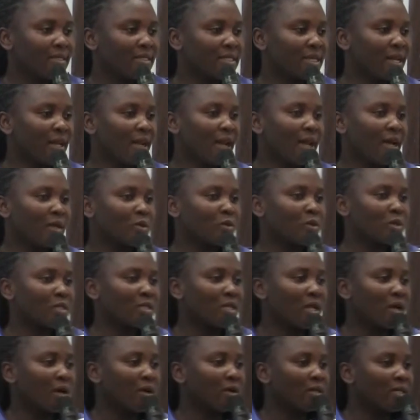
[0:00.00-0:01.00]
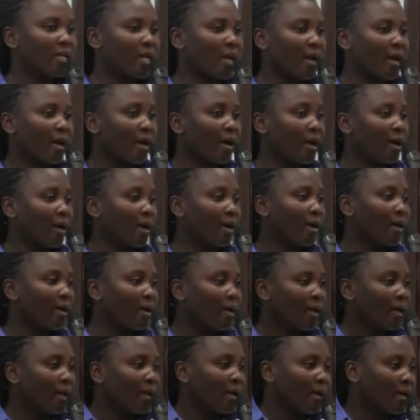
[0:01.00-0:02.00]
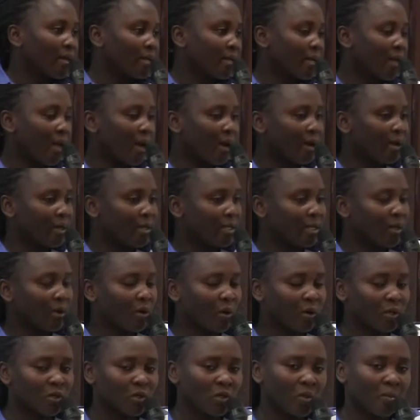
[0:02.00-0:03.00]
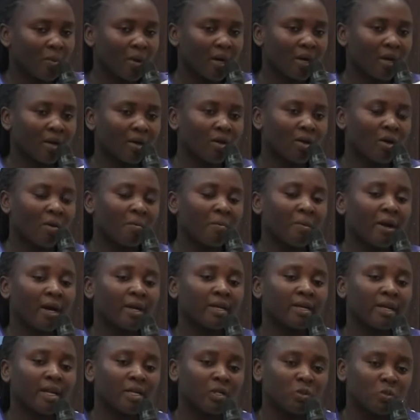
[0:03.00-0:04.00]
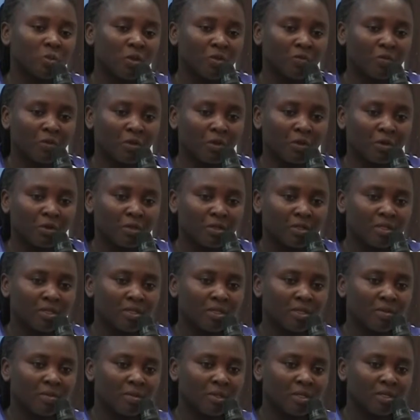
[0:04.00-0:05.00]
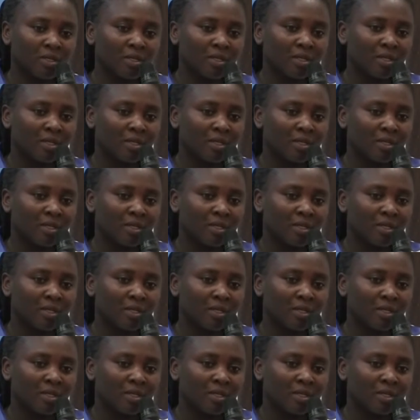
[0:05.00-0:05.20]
tellers will tell the customer, come back next week for your receipt.